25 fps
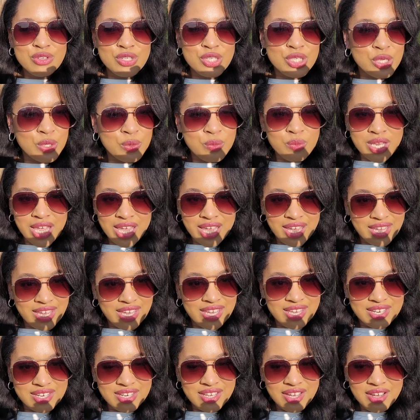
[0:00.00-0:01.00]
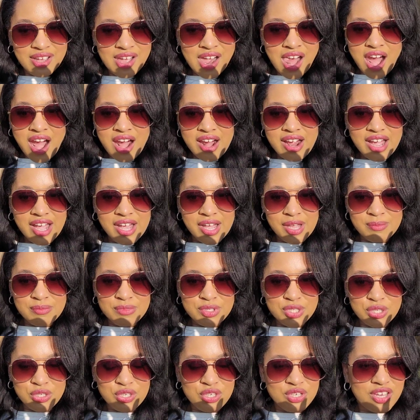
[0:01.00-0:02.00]
tune in
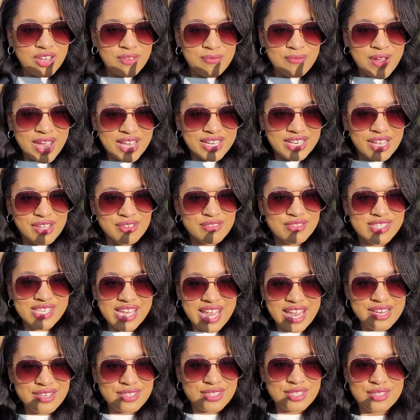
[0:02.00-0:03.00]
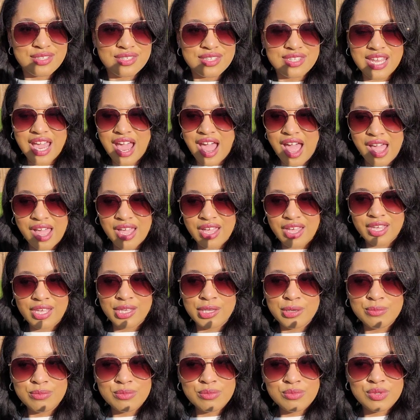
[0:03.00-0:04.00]
so you can find out dates and
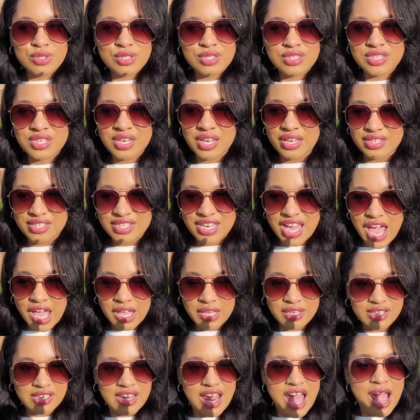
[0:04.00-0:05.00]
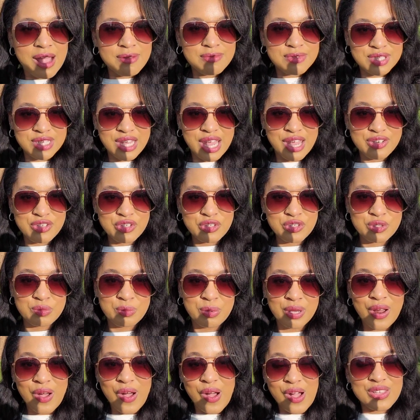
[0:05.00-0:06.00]
times, TikTok live schedules,
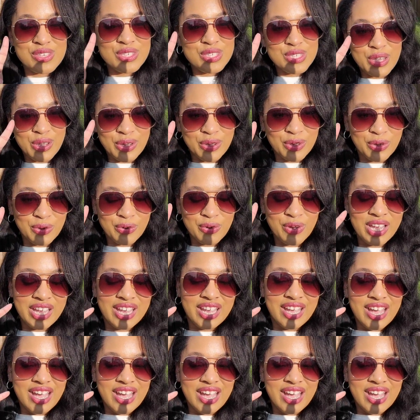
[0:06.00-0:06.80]
but also